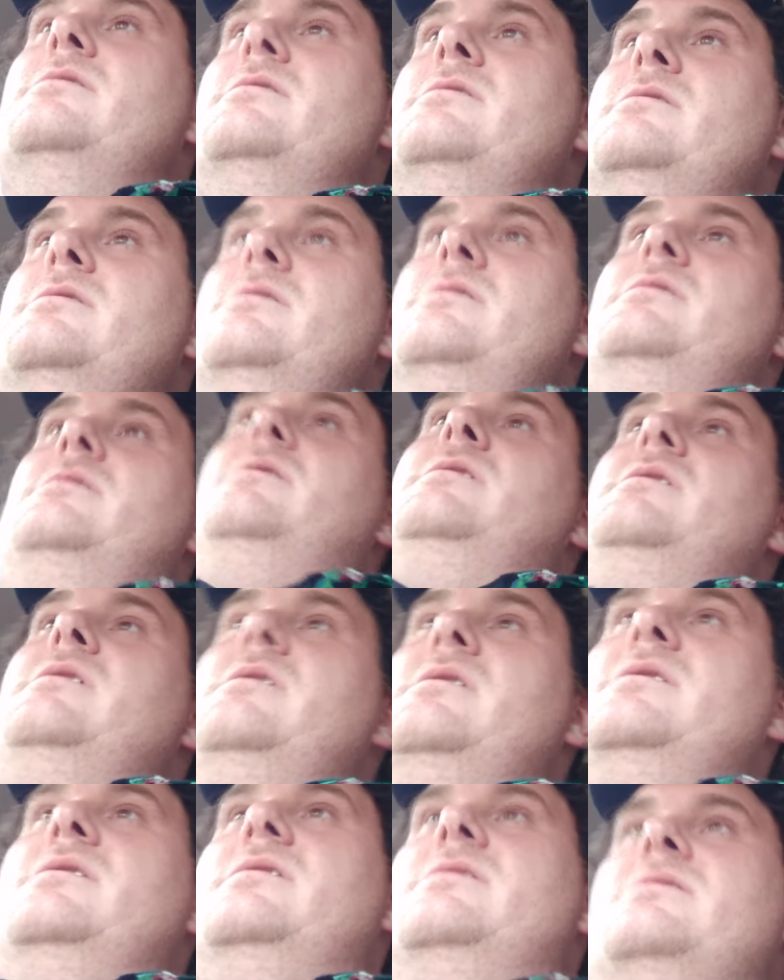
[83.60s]
I mean you're gonna
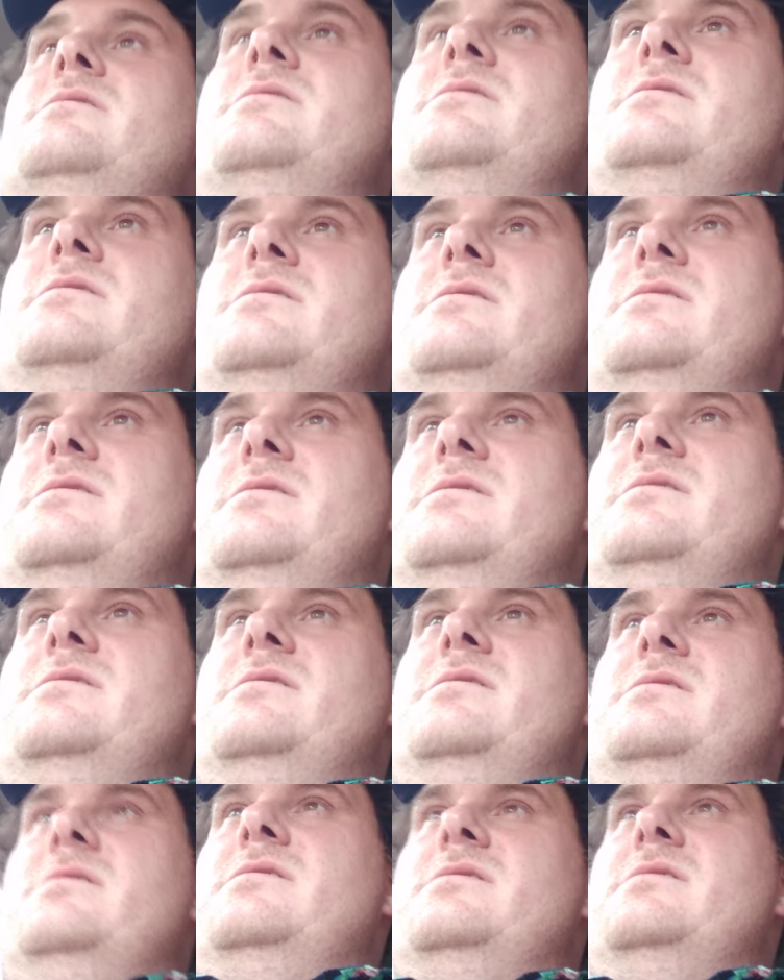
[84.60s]
be you're gonna be in the
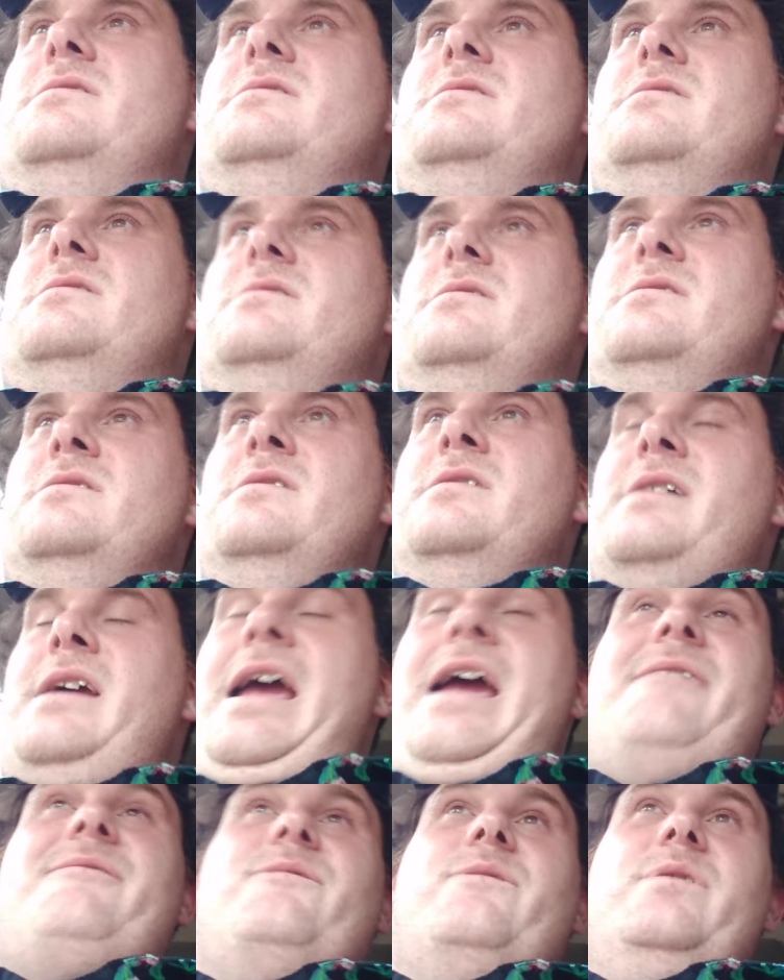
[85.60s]
pressure cooker
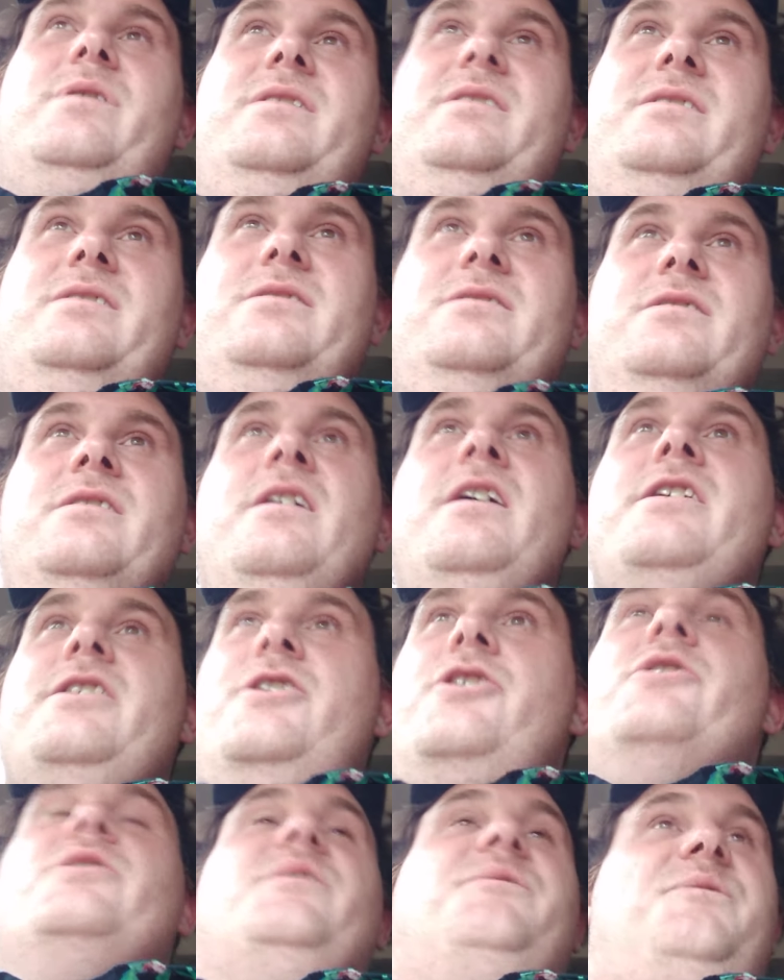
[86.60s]
every, every year.
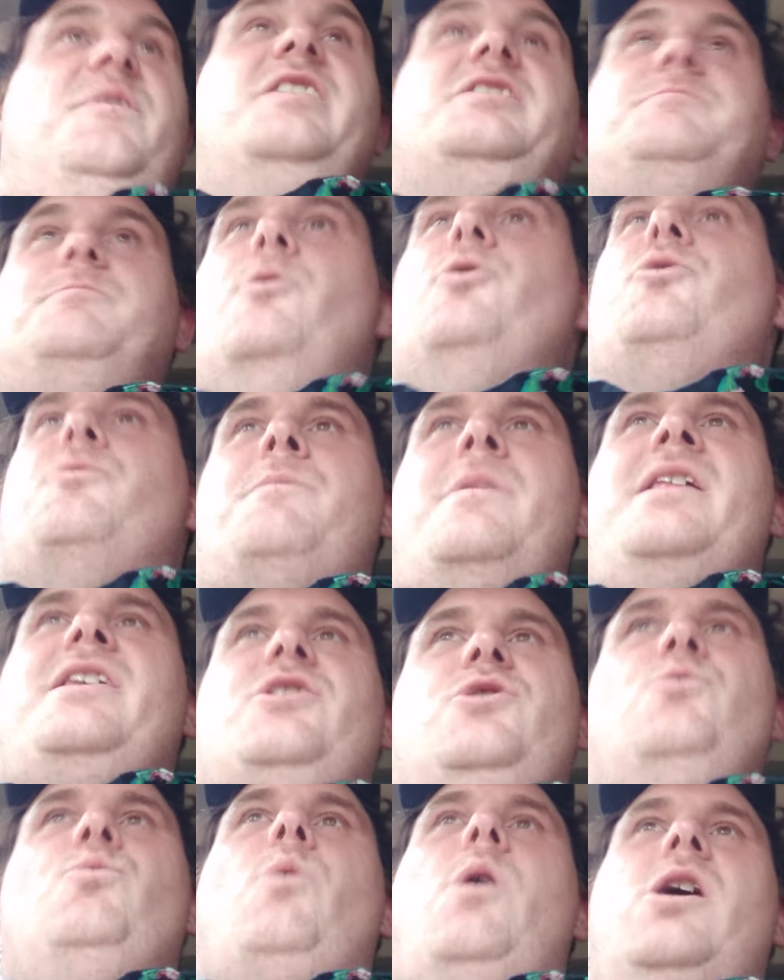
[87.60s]
You're in the fishbowl the
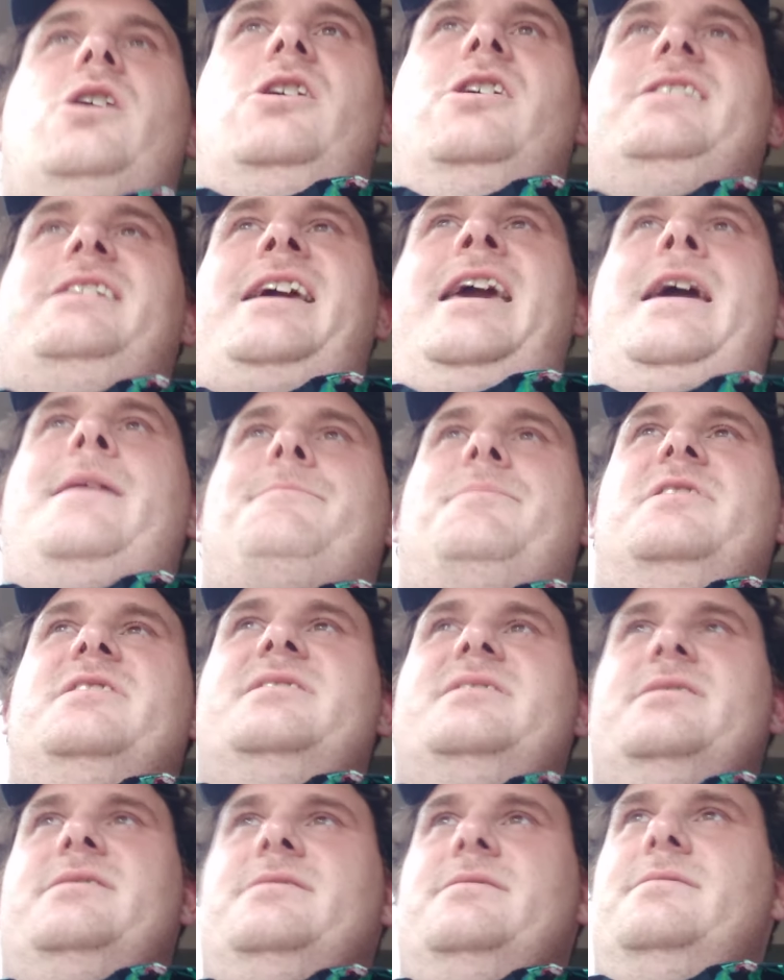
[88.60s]
minute you yes. walk on
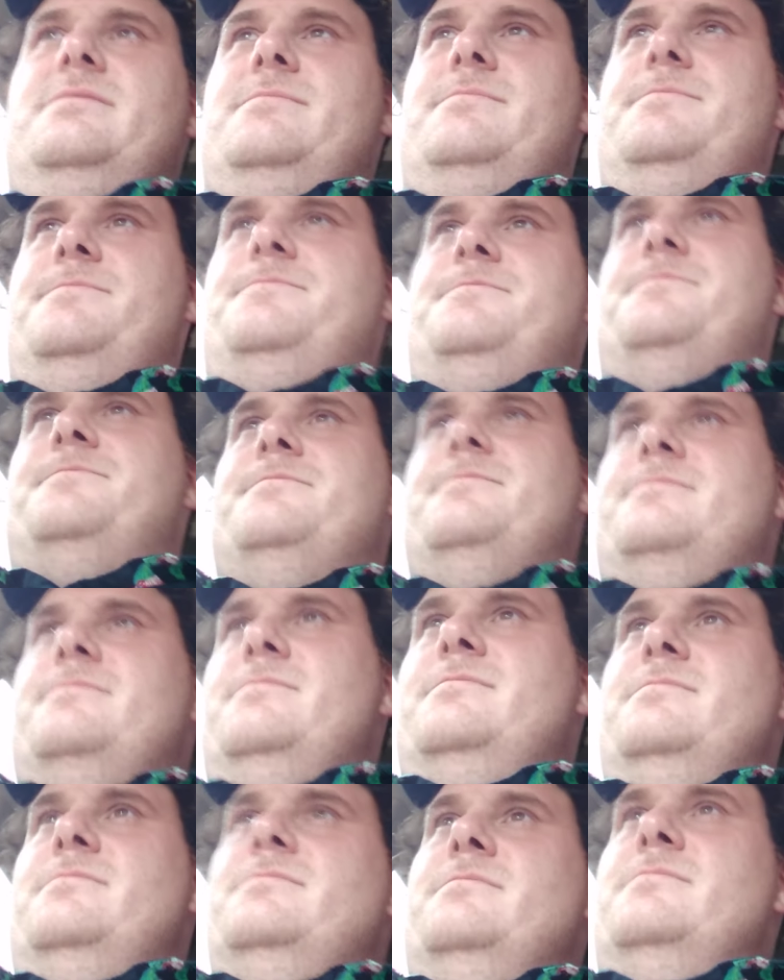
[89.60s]
campus. Yeah, yeah, without a
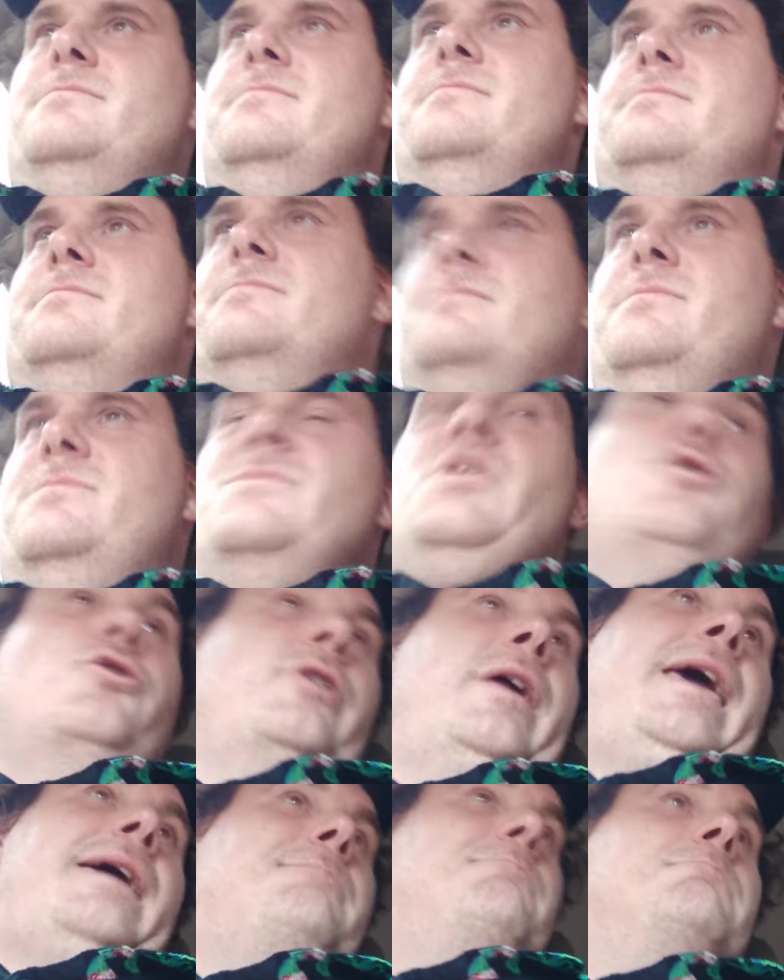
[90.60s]
doubt.
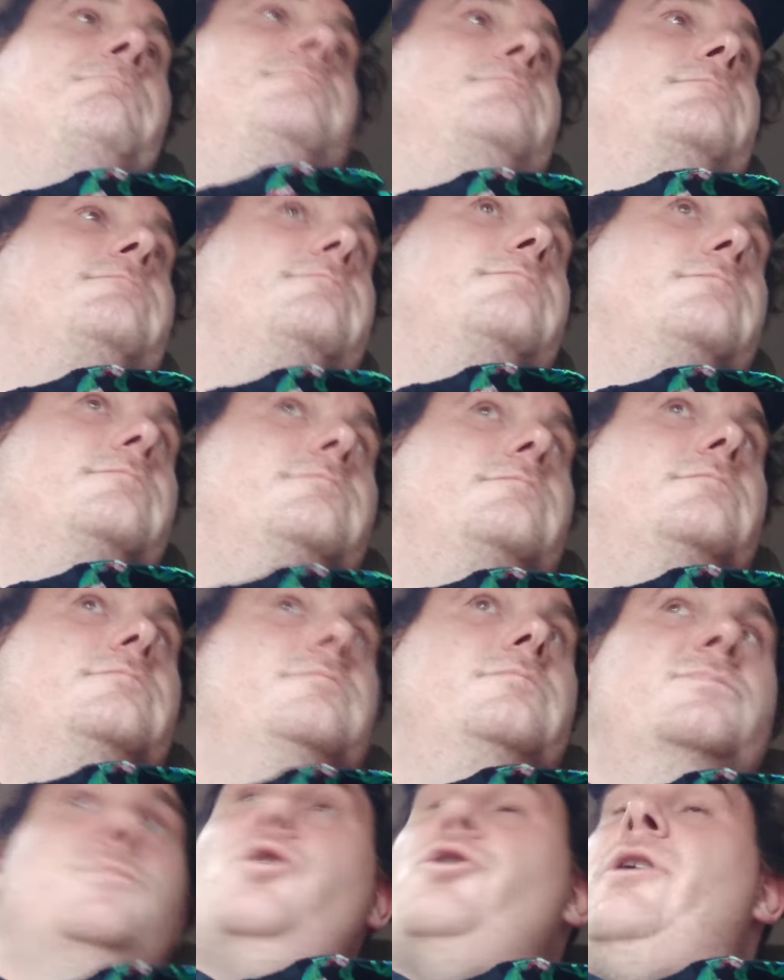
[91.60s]
Notre Dame.
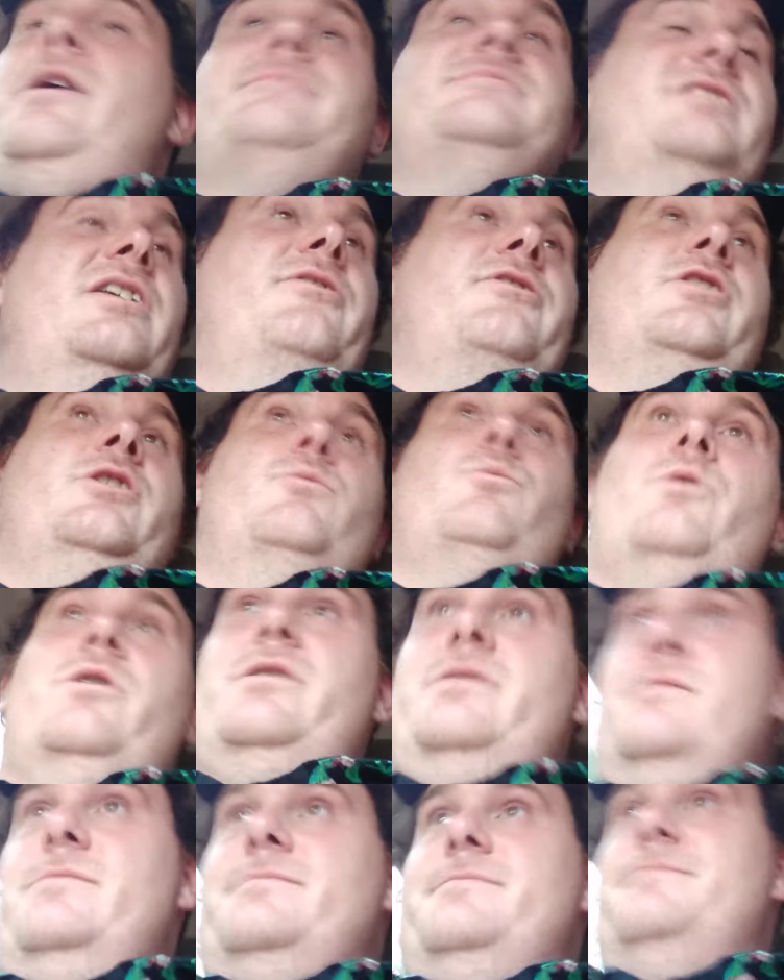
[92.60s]
Notre Dame's yeah, another good yeah,
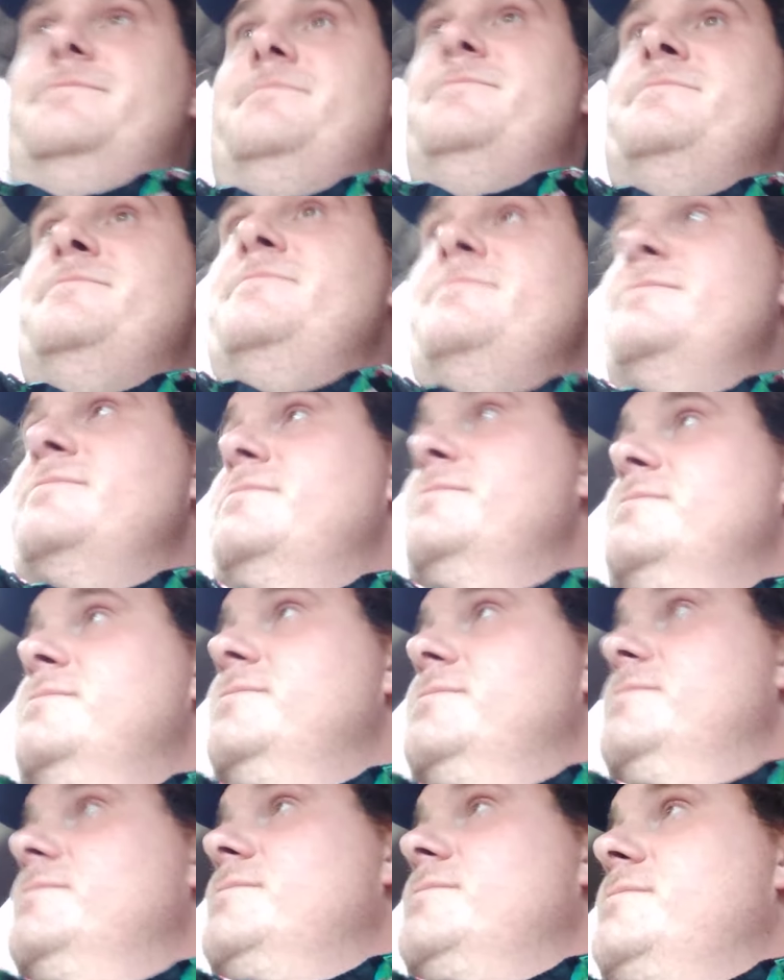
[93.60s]
one. Yeah, another another good
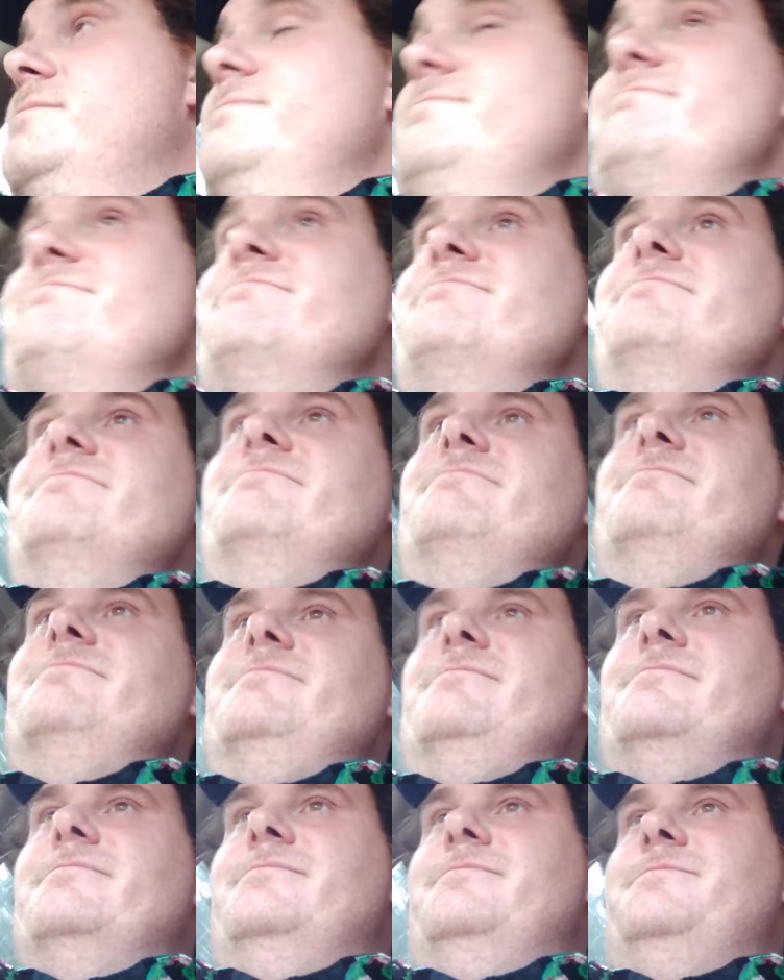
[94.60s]
one. I mean, yeah, Lou
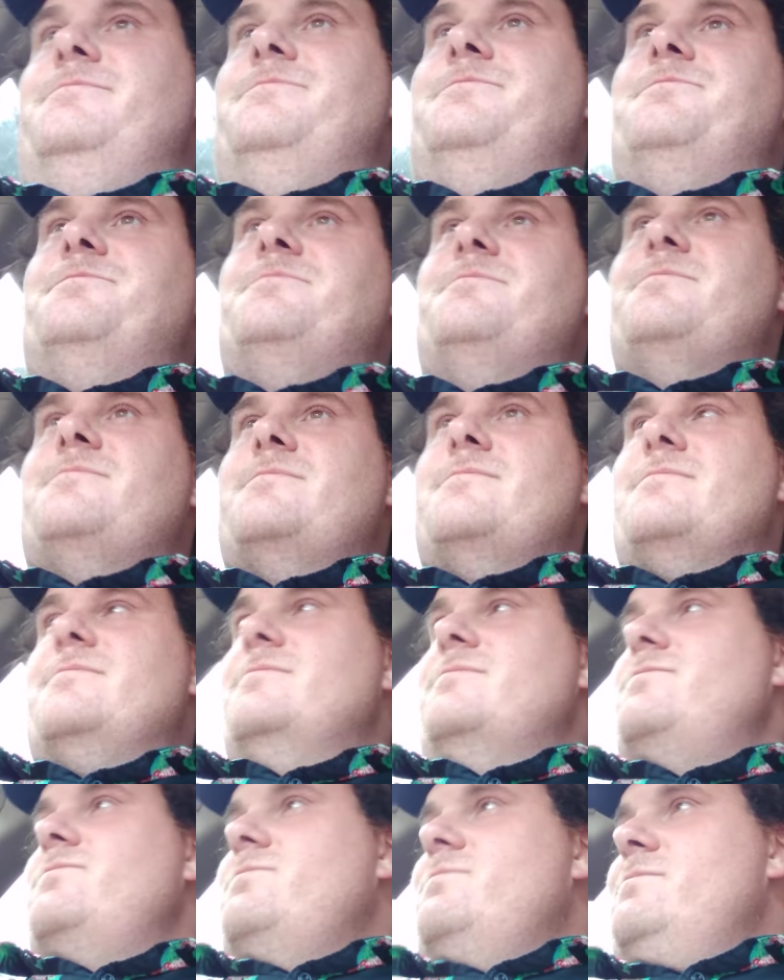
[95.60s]
Holtz uh,